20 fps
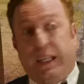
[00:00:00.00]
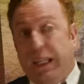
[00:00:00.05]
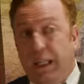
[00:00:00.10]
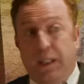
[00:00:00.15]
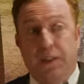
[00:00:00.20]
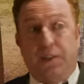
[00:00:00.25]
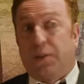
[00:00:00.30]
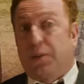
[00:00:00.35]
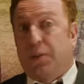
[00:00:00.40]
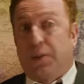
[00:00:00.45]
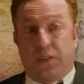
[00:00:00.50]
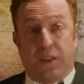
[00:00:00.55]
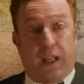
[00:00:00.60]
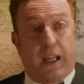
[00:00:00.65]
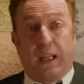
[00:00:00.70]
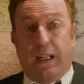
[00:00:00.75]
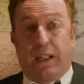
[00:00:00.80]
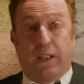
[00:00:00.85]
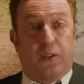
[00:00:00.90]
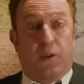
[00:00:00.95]
either
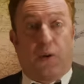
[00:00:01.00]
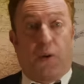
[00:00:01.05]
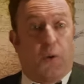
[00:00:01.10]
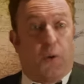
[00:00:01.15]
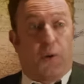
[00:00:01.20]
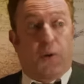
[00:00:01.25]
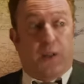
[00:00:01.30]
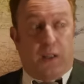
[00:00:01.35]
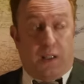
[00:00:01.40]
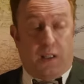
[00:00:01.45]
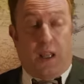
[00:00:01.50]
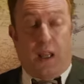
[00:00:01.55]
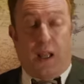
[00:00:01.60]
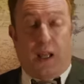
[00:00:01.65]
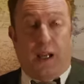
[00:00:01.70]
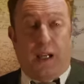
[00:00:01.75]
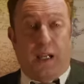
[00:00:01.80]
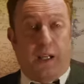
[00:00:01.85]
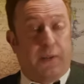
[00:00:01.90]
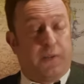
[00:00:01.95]
dead or
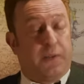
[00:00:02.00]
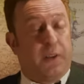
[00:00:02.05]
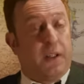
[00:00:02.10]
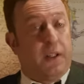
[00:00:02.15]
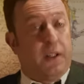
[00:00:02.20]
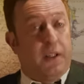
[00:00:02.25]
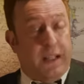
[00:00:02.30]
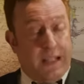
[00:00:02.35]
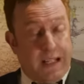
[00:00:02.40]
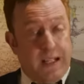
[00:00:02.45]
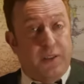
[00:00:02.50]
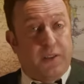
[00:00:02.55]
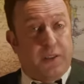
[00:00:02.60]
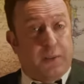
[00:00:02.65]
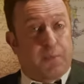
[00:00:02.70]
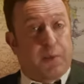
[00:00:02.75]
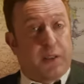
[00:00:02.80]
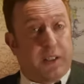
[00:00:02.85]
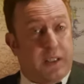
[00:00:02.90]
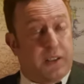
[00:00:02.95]
alive is a
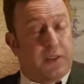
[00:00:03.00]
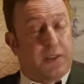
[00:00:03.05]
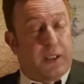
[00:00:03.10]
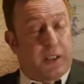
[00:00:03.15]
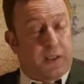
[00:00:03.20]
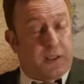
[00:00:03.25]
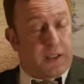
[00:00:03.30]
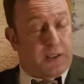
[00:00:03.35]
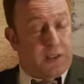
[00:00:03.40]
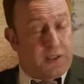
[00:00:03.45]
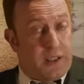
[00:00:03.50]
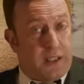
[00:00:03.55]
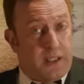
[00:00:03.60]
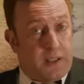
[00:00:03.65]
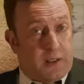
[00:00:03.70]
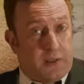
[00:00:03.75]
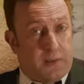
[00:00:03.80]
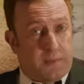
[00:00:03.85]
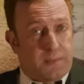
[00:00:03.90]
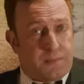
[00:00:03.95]
pretty serious
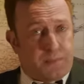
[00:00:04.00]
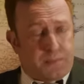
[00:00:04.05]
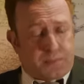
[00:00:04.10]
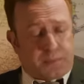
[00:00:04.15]
deal.